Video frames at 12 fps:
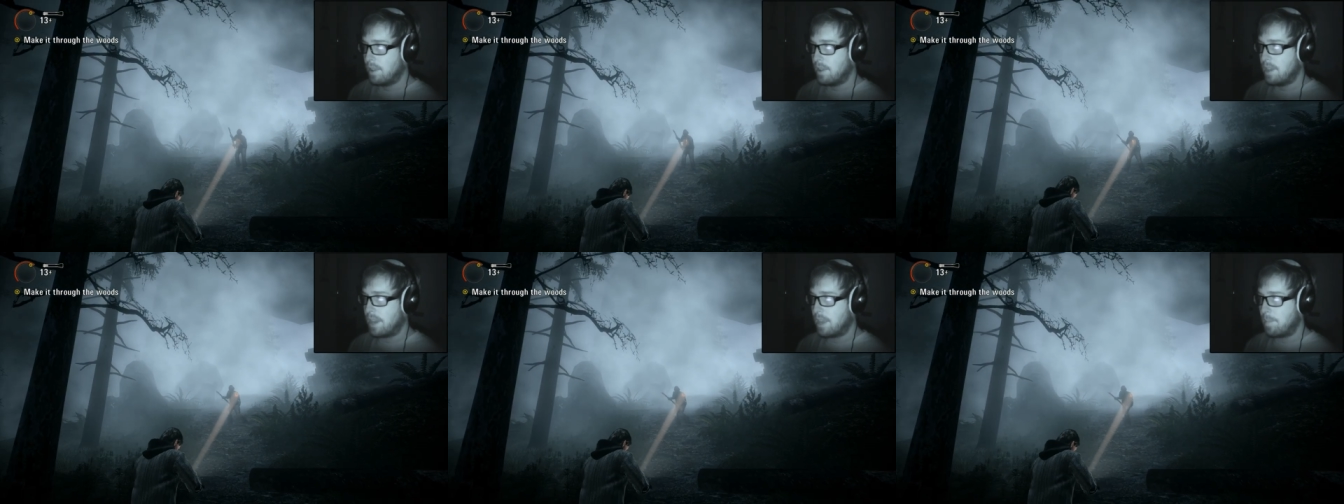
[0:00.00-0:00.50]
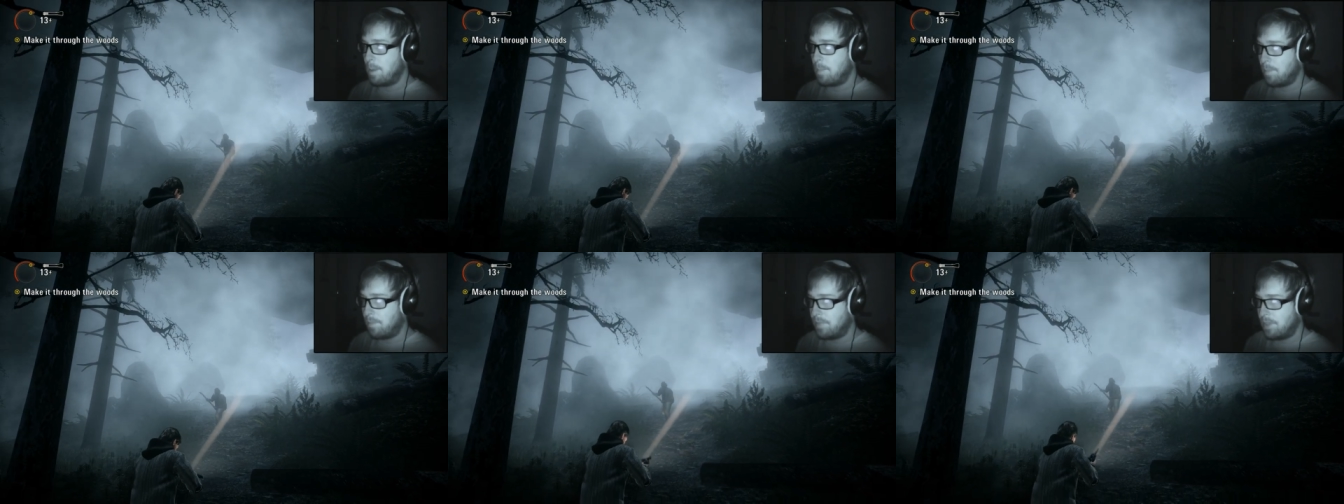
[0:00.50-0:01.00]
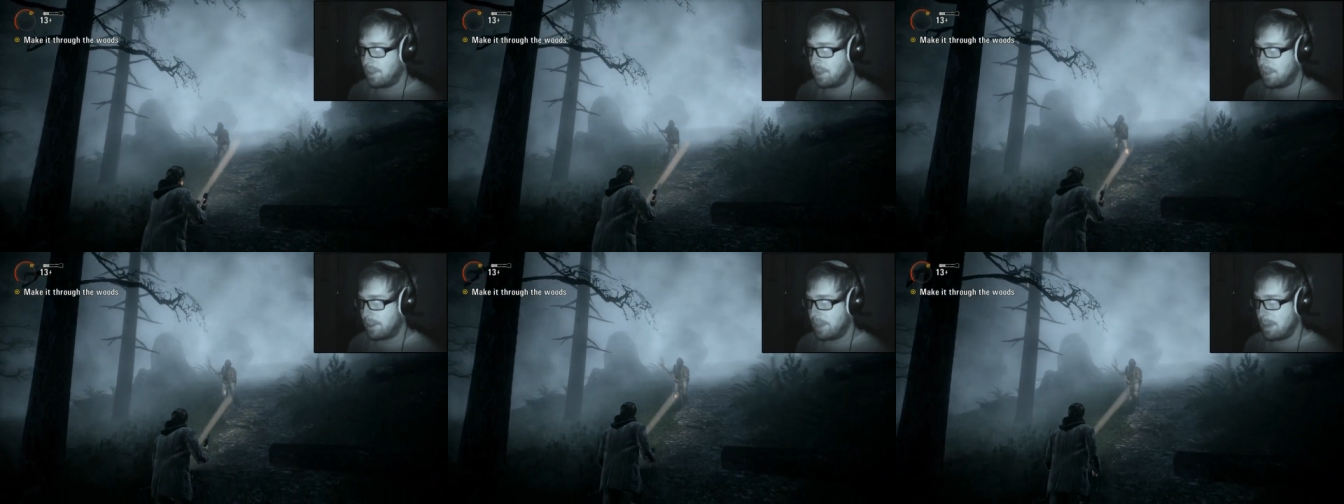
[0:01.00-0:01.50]
Yeah, come on.
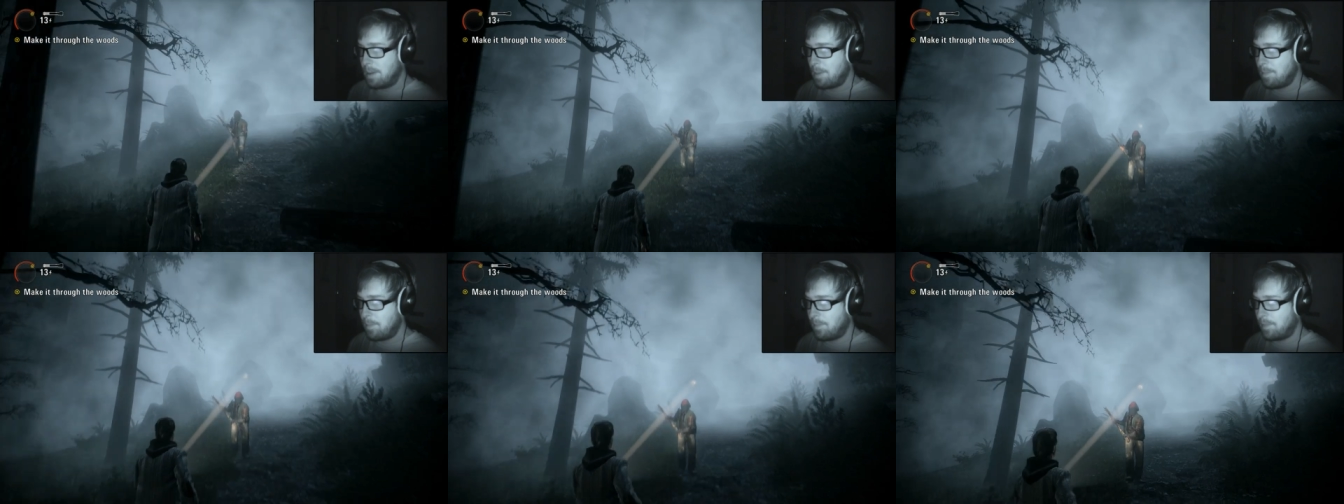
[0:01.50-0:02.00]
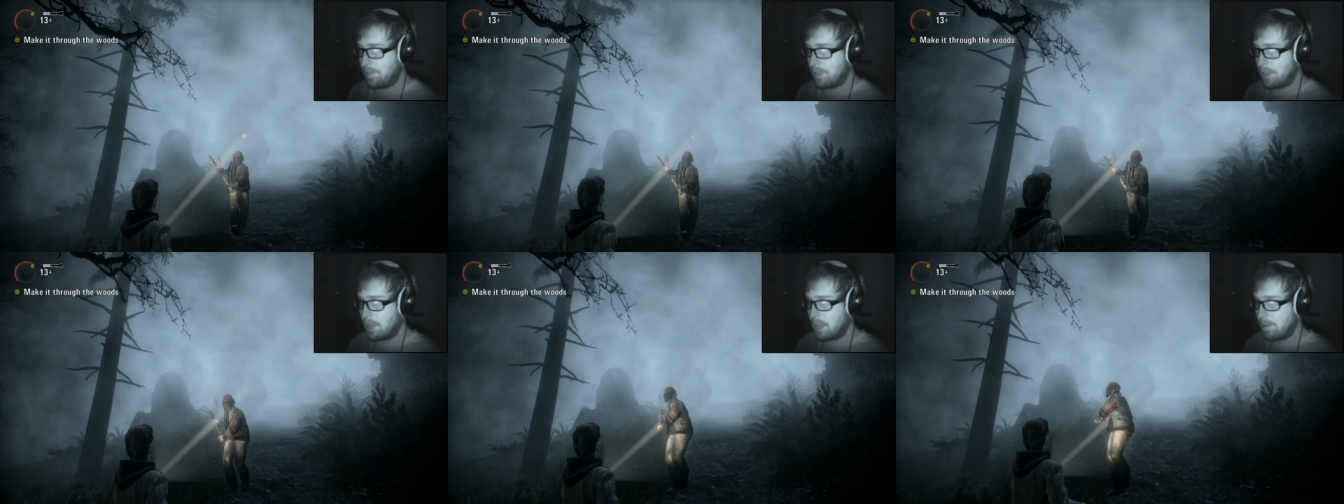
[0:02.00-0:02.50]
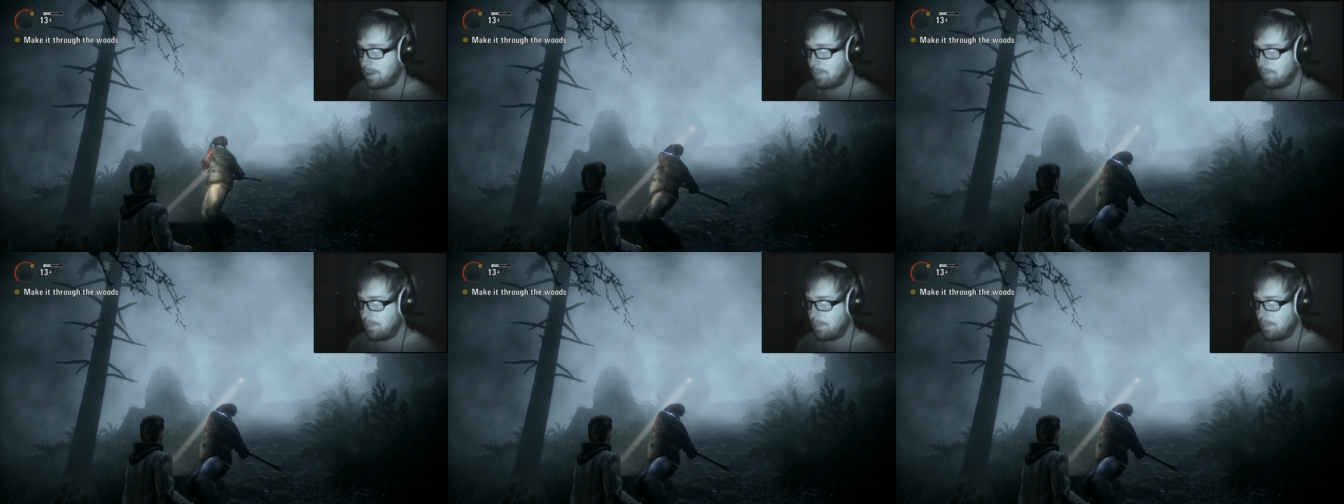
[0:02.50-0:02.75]
Come on. Come on.